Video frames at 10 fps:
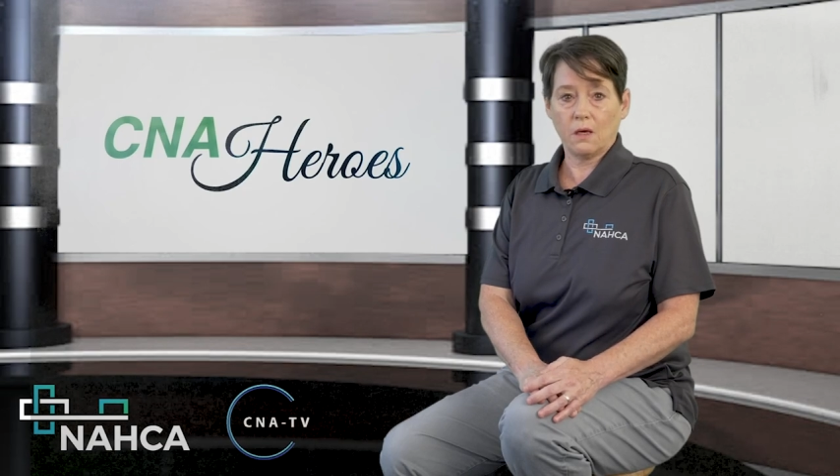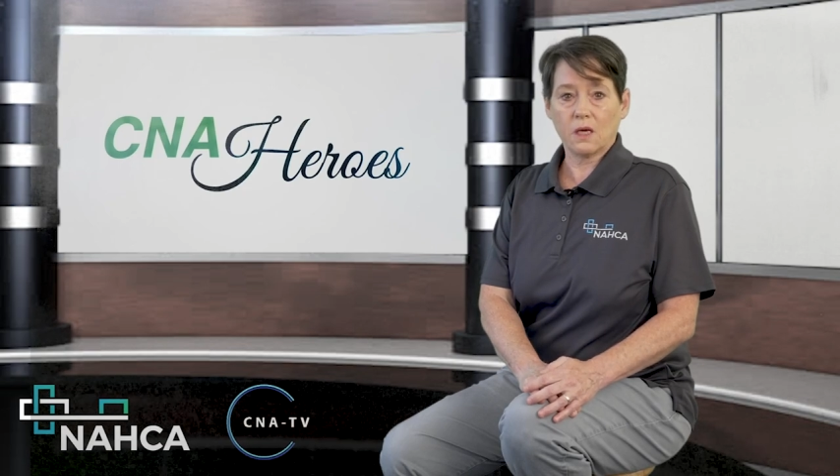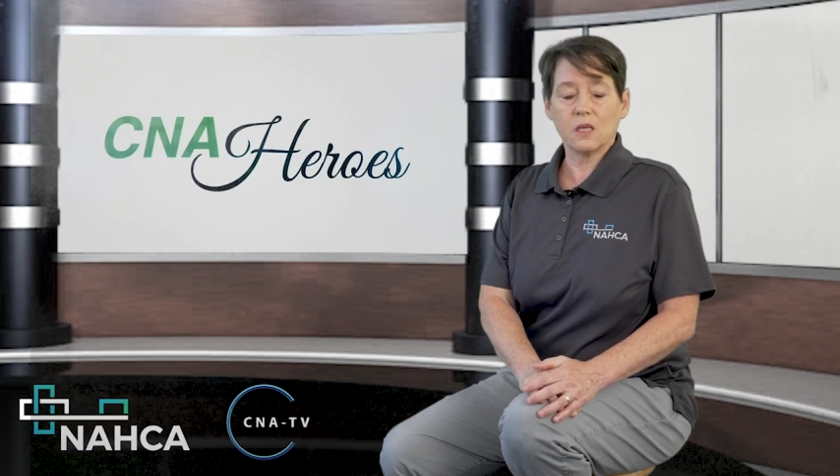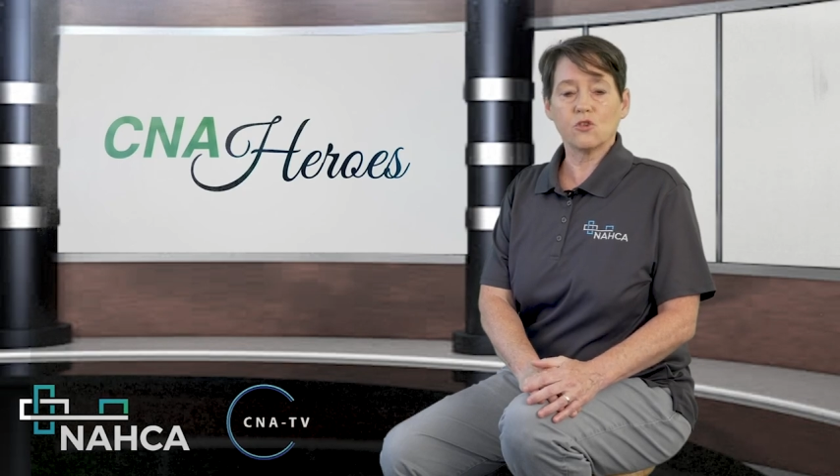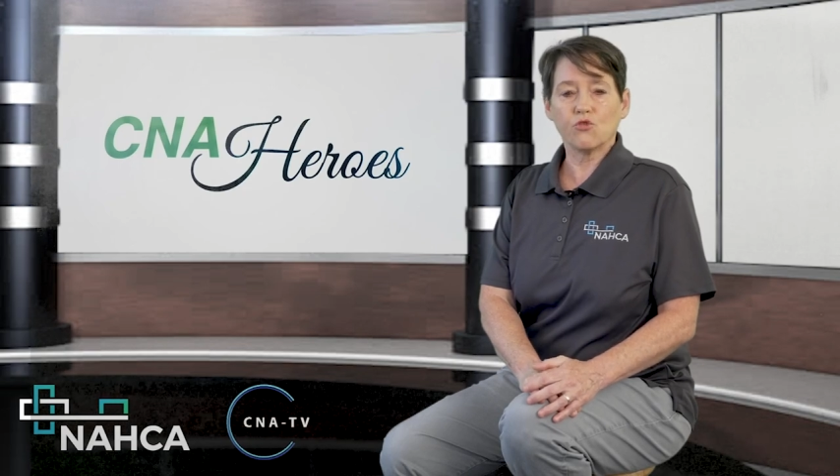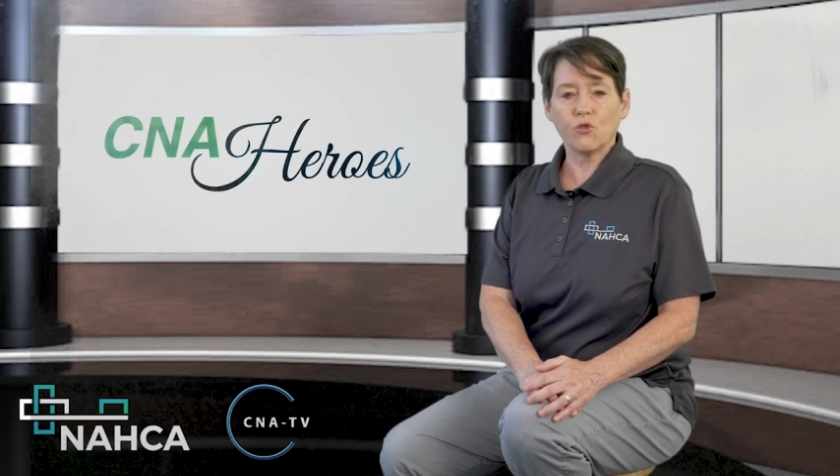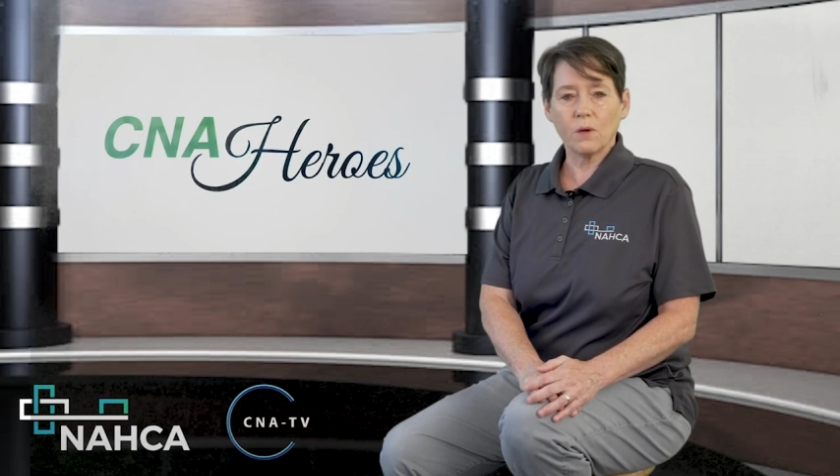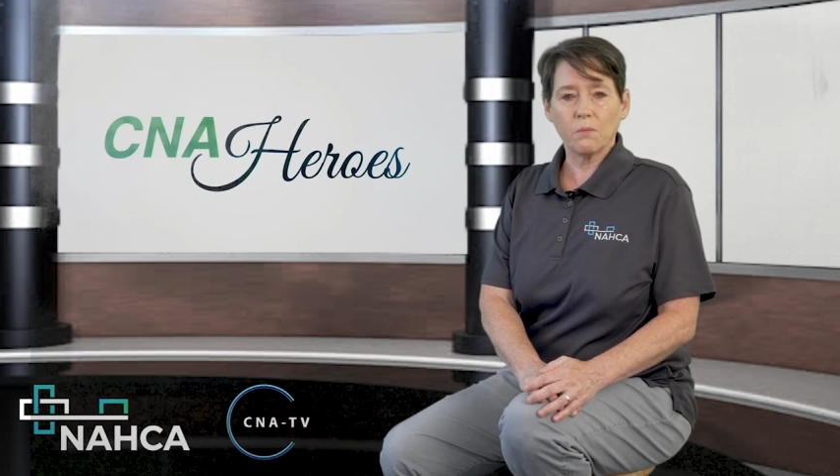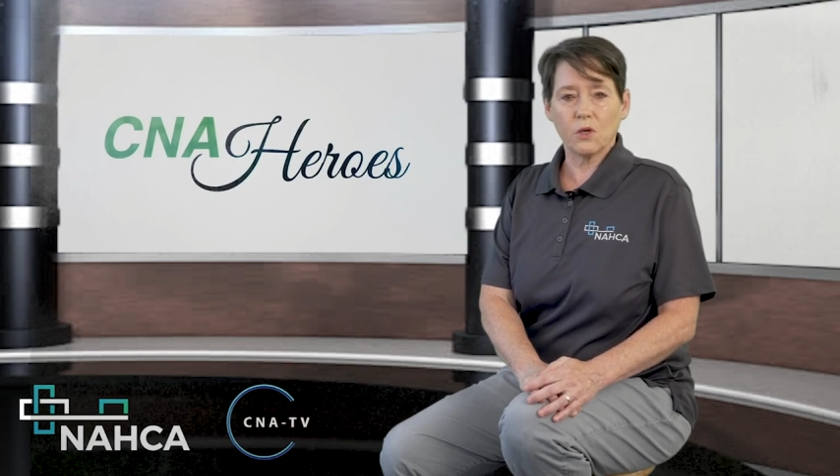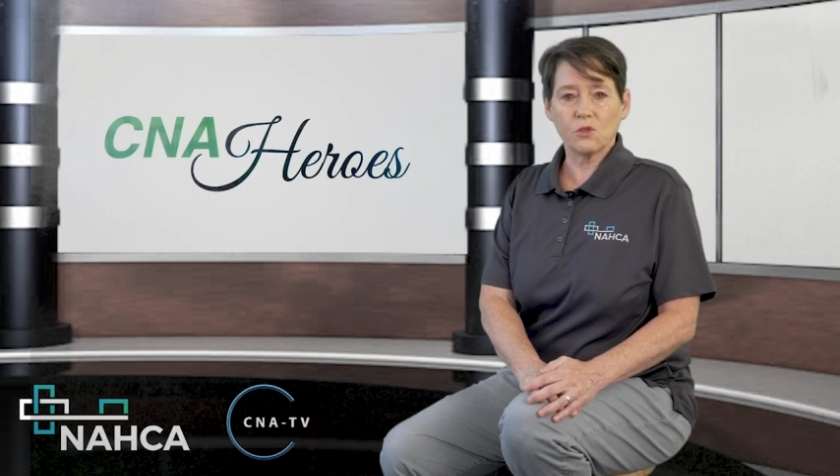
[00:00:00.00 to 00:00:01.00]

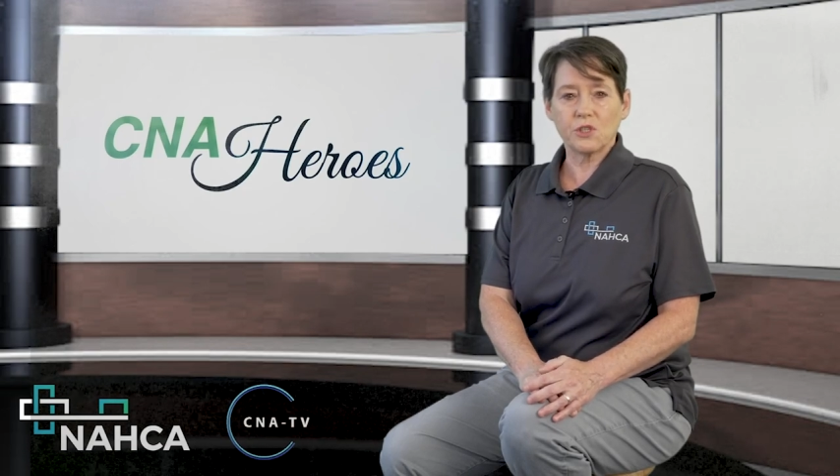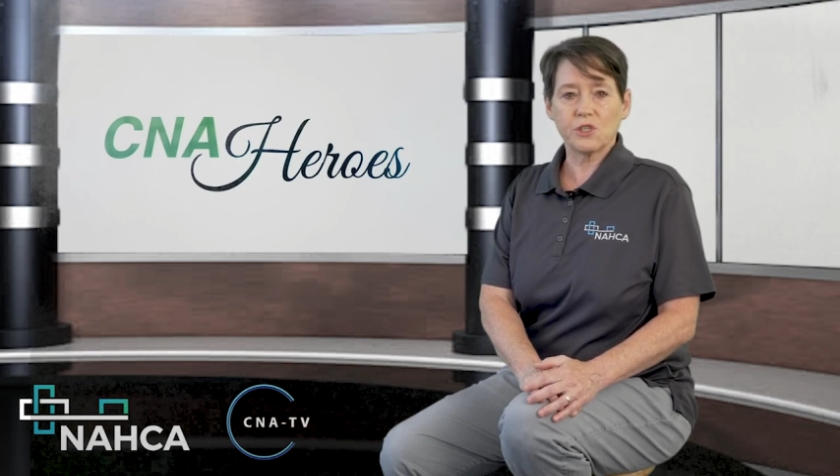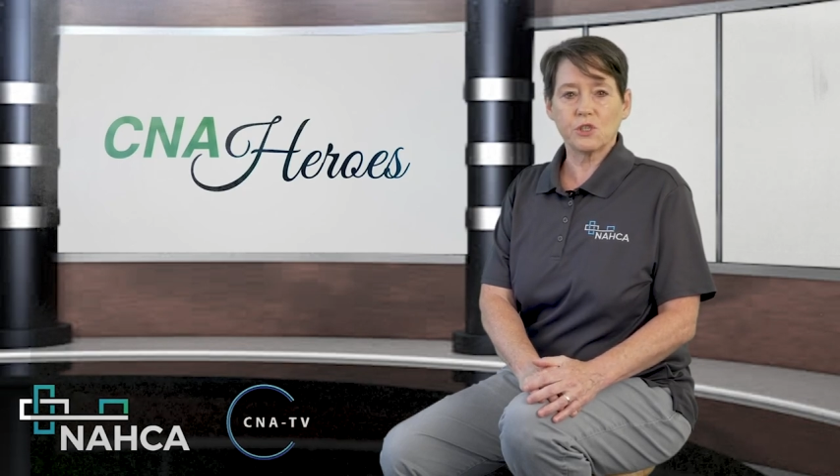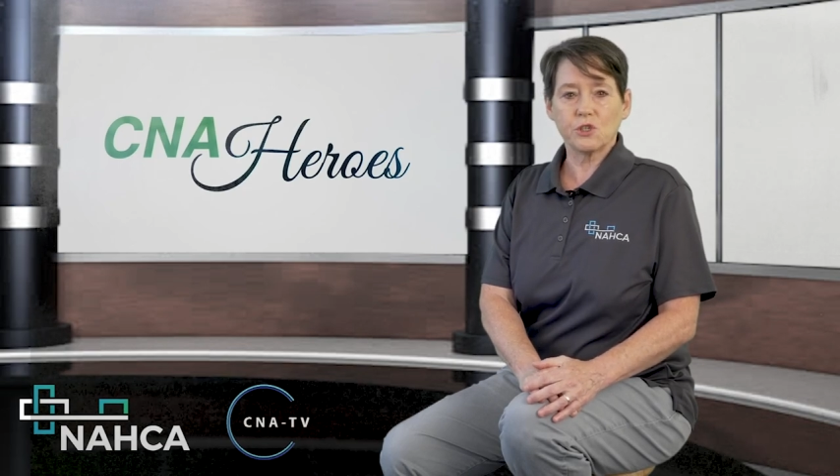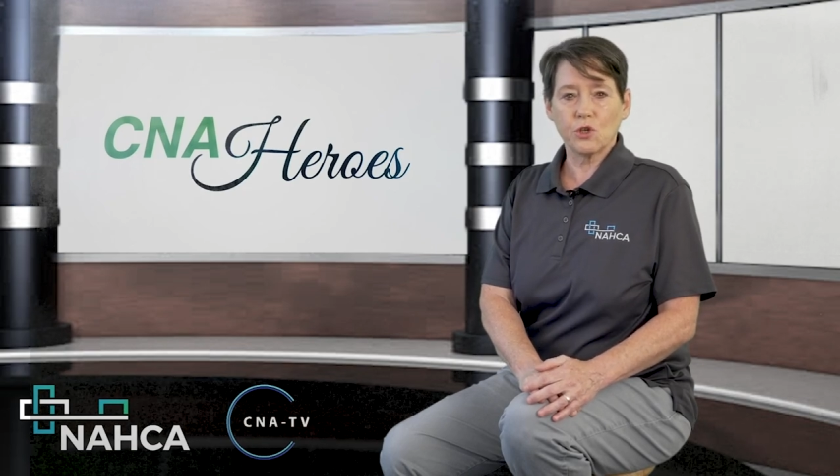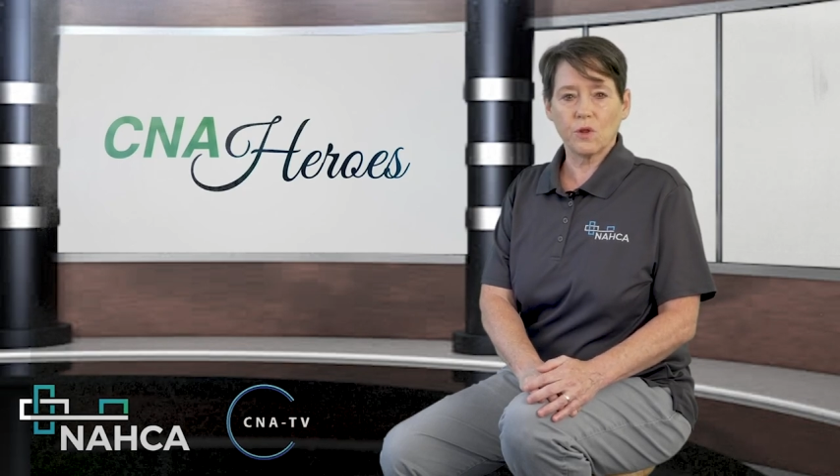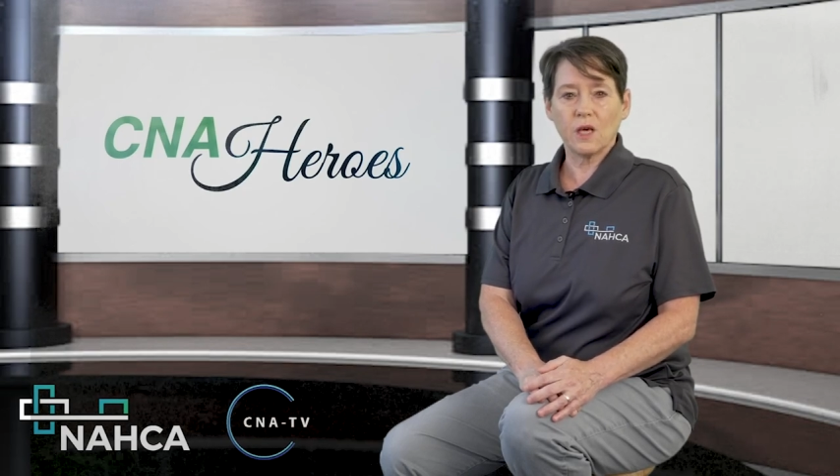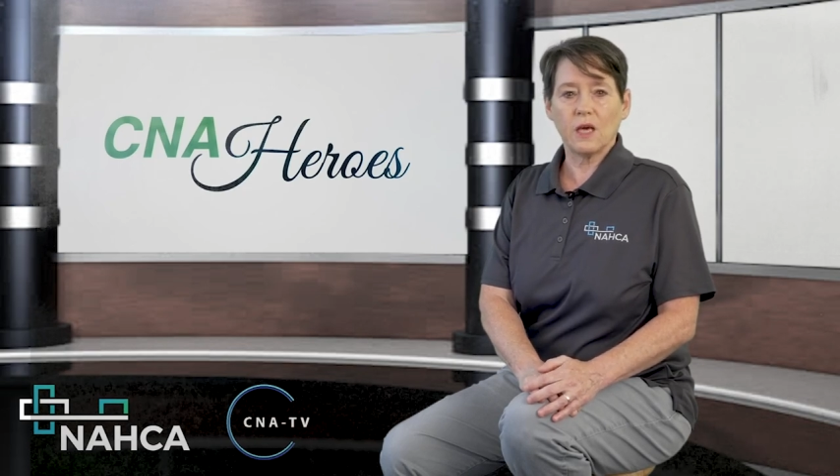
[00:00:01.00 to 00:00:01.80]
contributes to the